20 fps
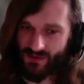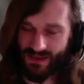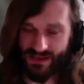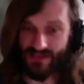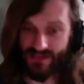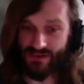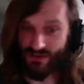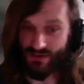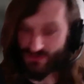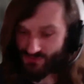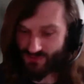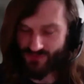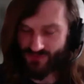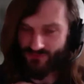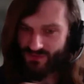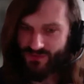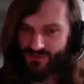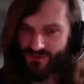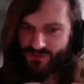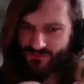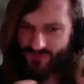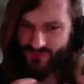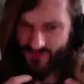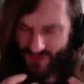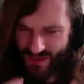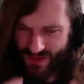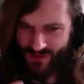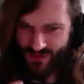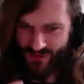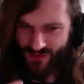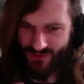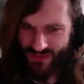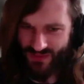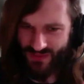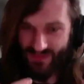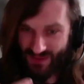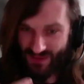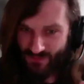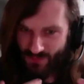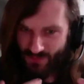And you know, you can feel
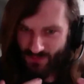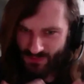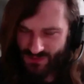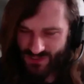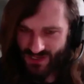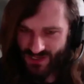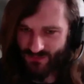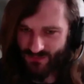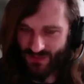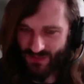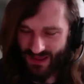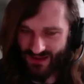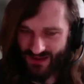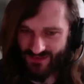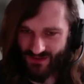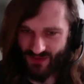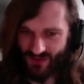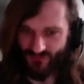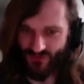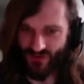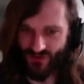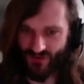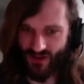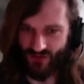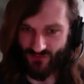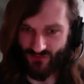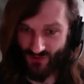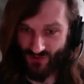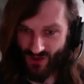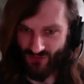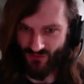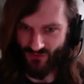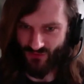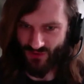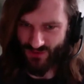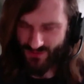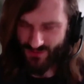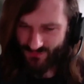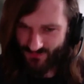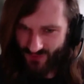the emotional impact of the novel.
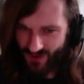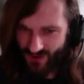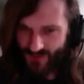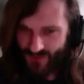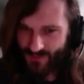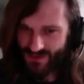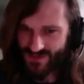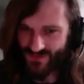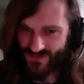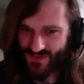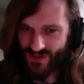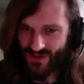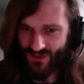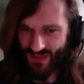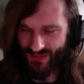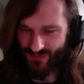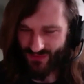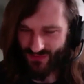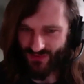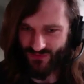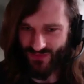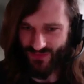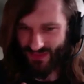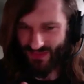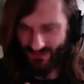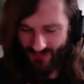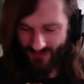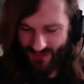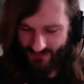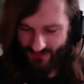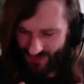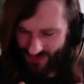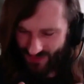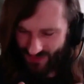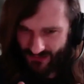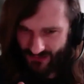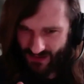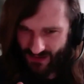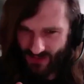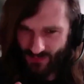You can very much feel that sort of that
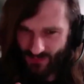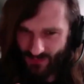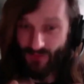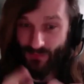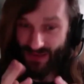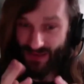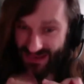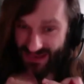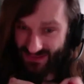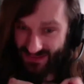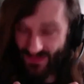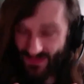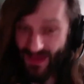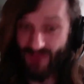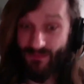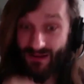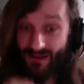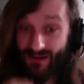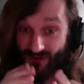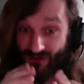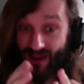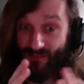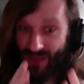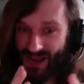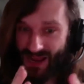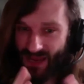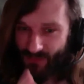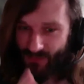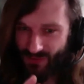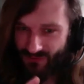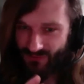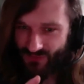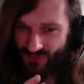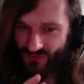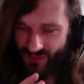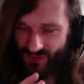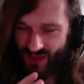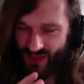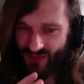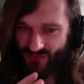flickering beneath and then right back above the
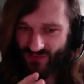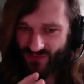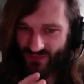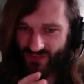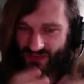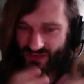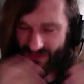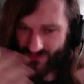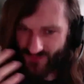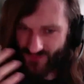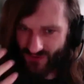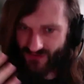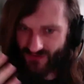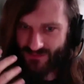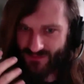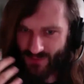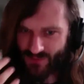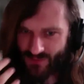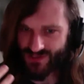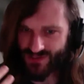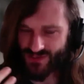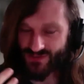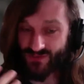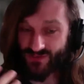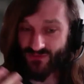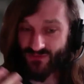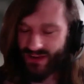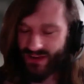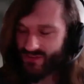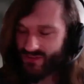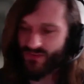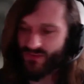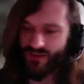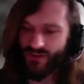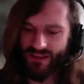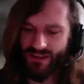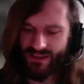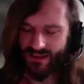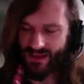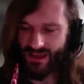surface. It's very emotion driven, and it's
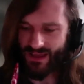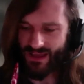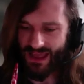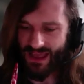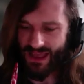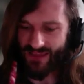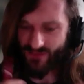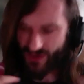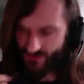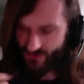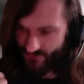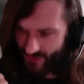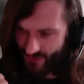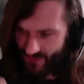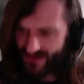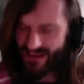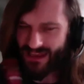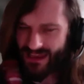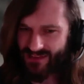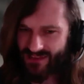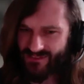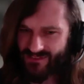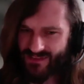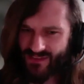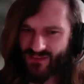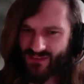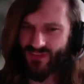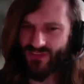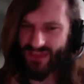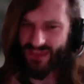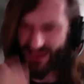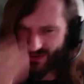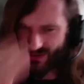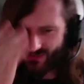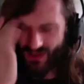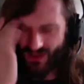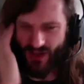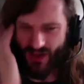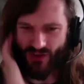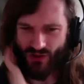got a very clear sense of the
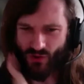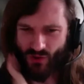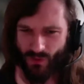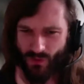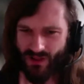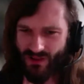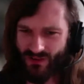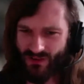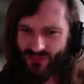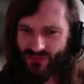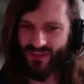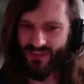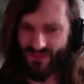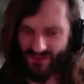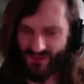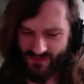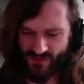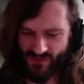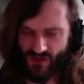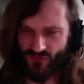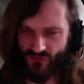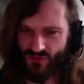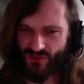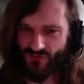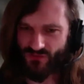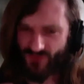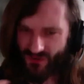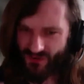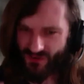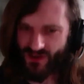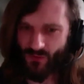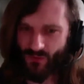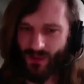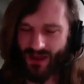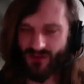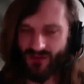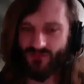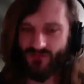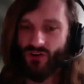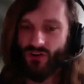internal world in this novel. You're very
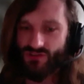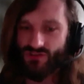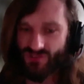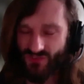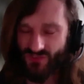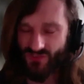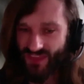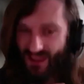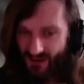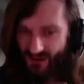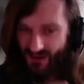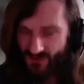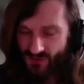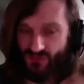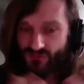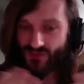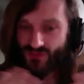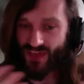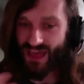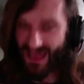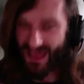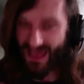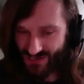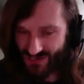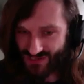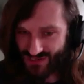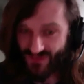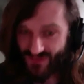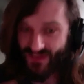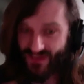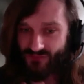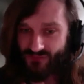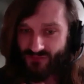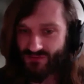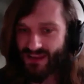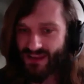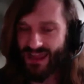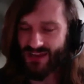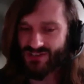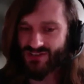aware of not just the character through their actions and their
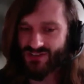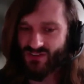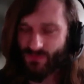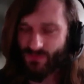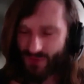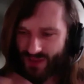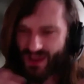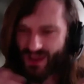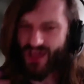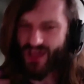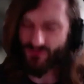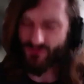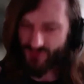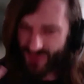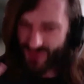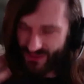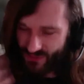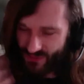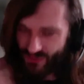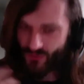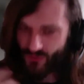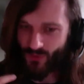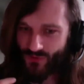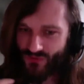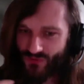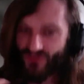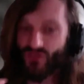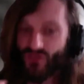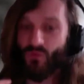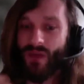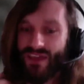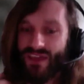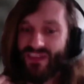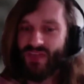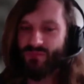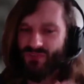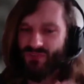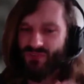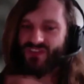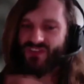reactions, but through their thoughts and the way
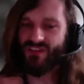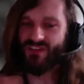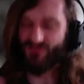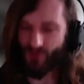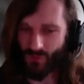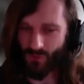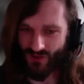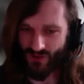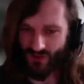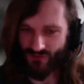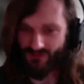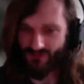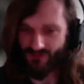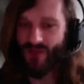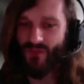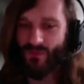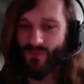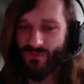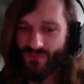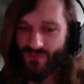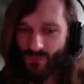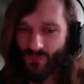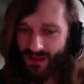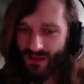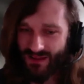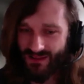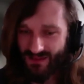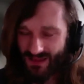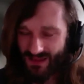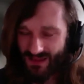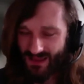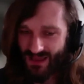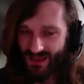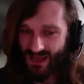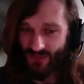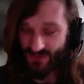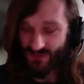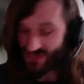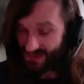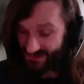they perceive the world around them as well,
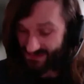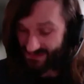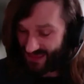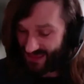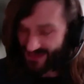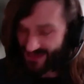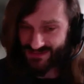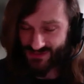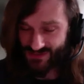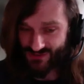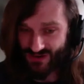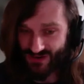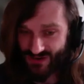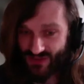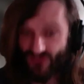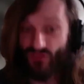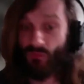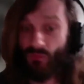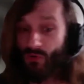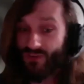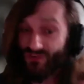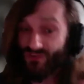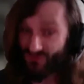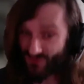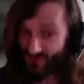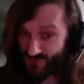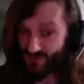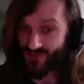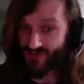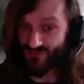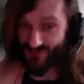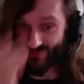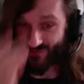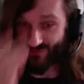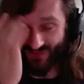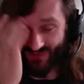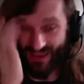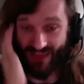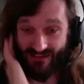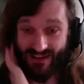which I think is an excellent strength of the points of view you've
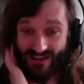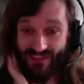used here.